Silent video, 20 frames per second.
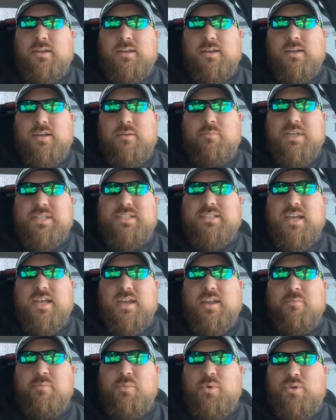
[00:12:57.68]
My
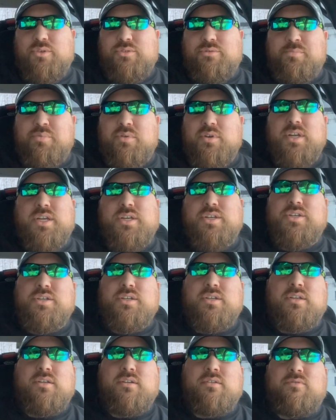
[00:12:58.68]
second bold
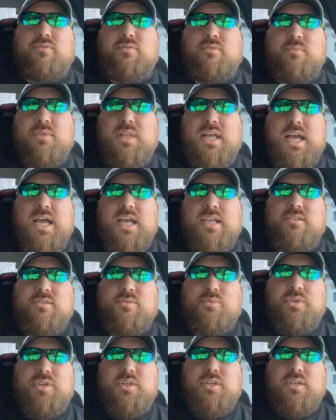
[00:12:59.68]
prediction from
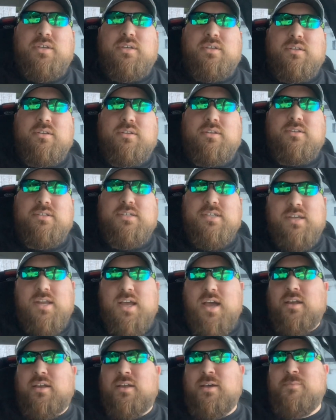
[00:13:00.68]
last week did
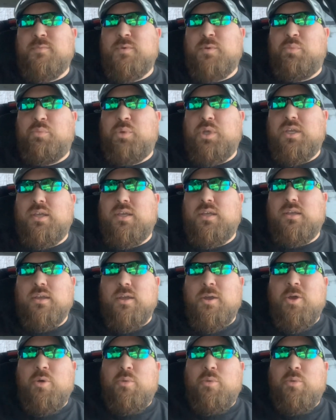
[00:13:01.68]
not come to be.